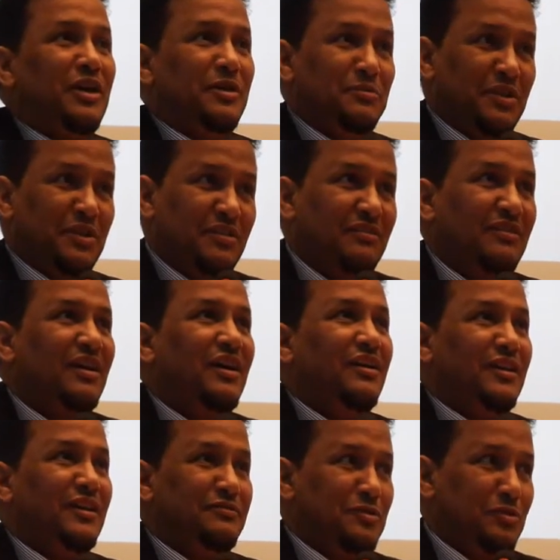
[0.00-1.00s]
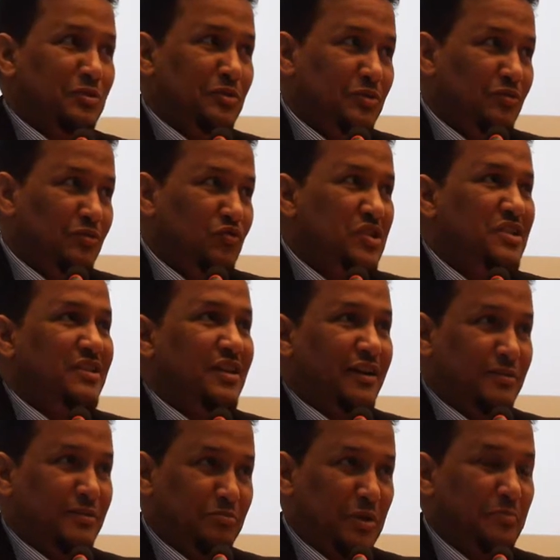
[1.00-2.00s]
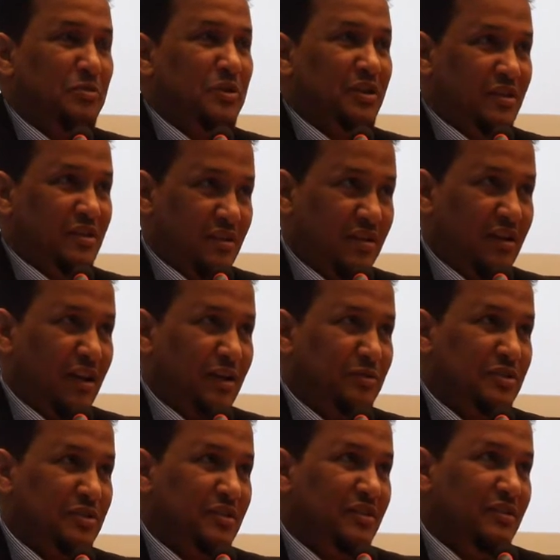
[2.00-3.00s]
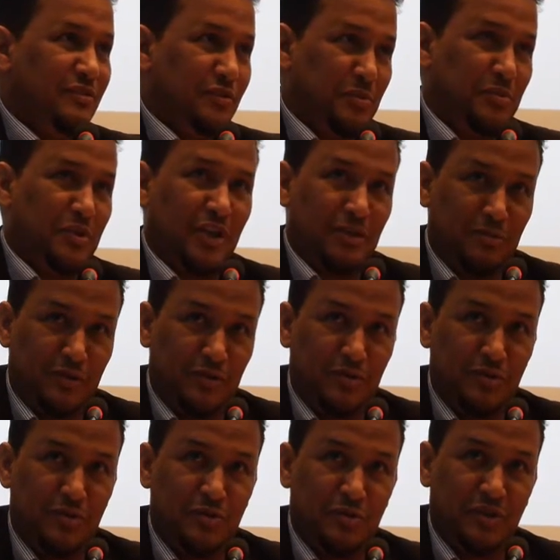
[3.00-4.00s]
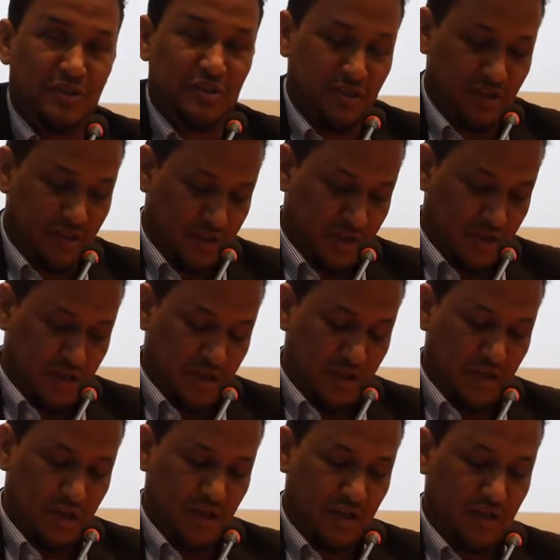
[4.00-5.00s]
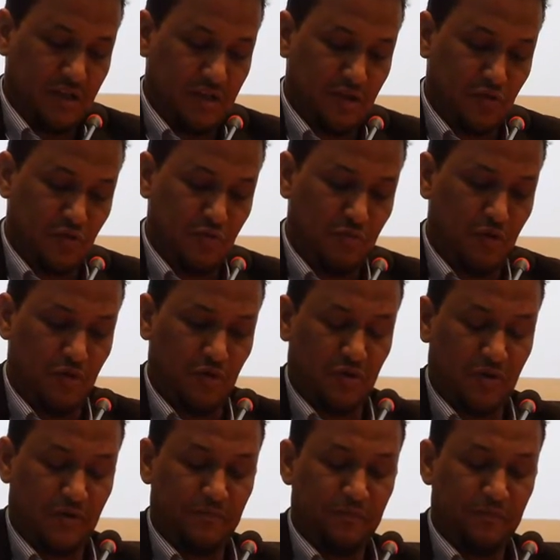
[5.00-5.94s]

I mean, I have to start preparing the ground to be able to do it tomorrow.